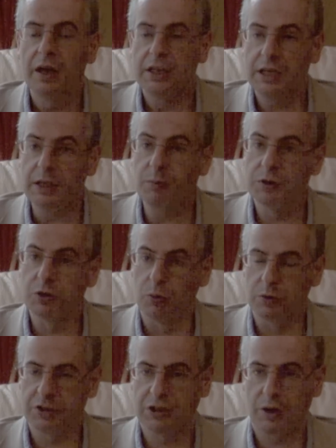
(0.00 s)
He was
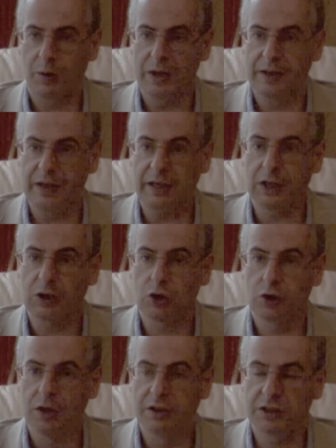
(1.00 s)
also, I think,
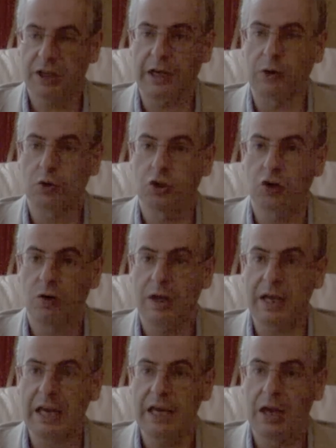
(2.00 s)

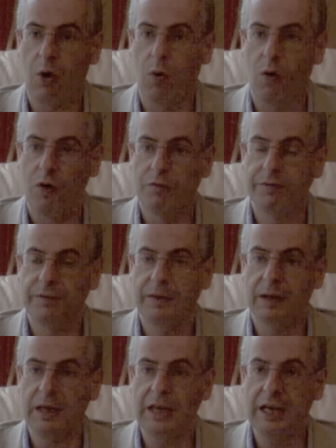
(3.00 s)
secretary of
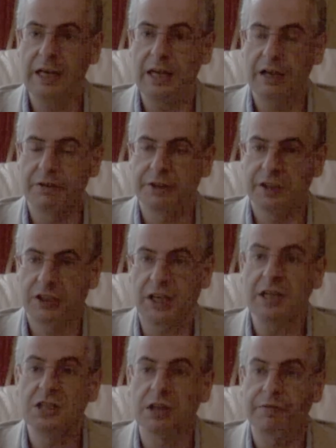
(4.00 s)
the
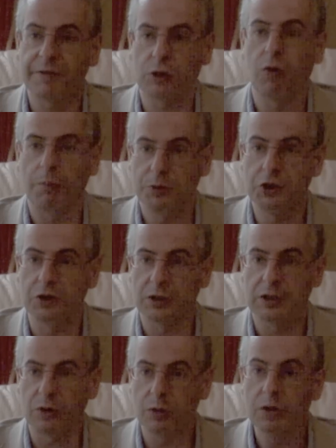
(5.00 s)
Centre for Crop
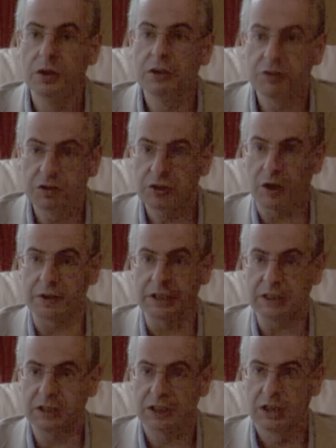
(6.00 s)
Circle
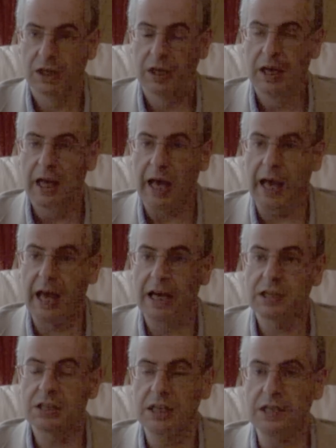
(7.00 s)
Studies,
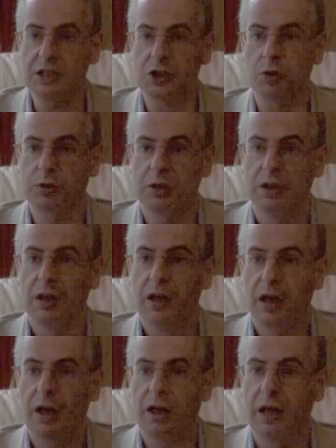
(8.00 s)
and he took
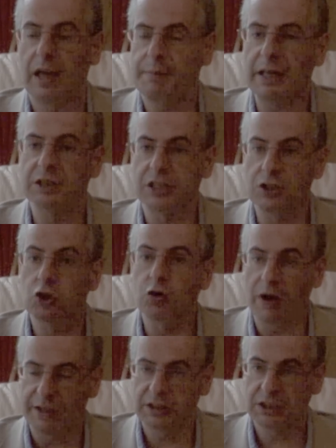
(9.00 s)
immense
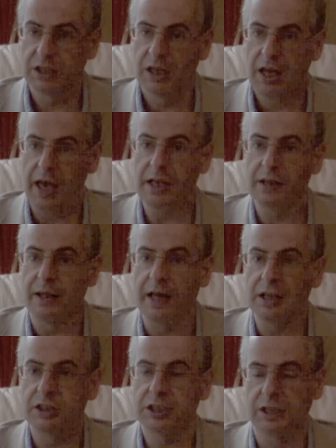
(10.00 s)
interest in
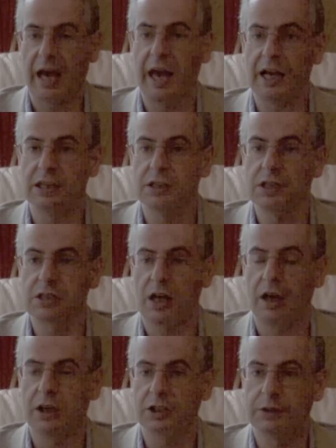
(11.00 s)
this and
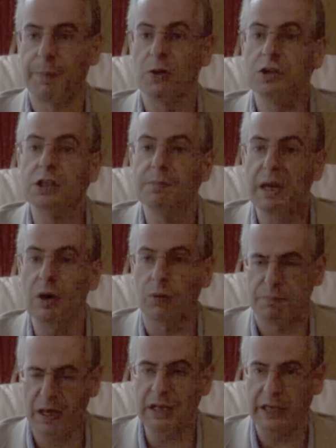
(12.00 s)
spoke to me
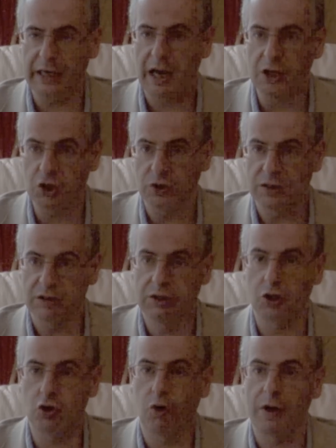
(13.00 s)
on many occasions
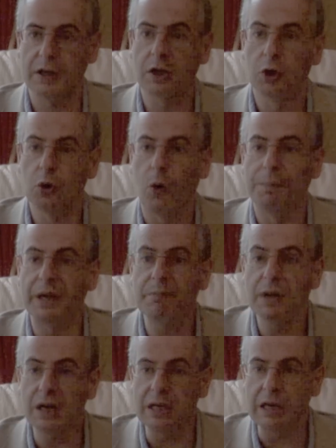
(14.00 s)
to try and lobby
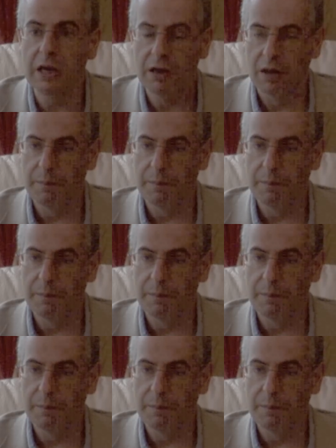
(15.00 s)
me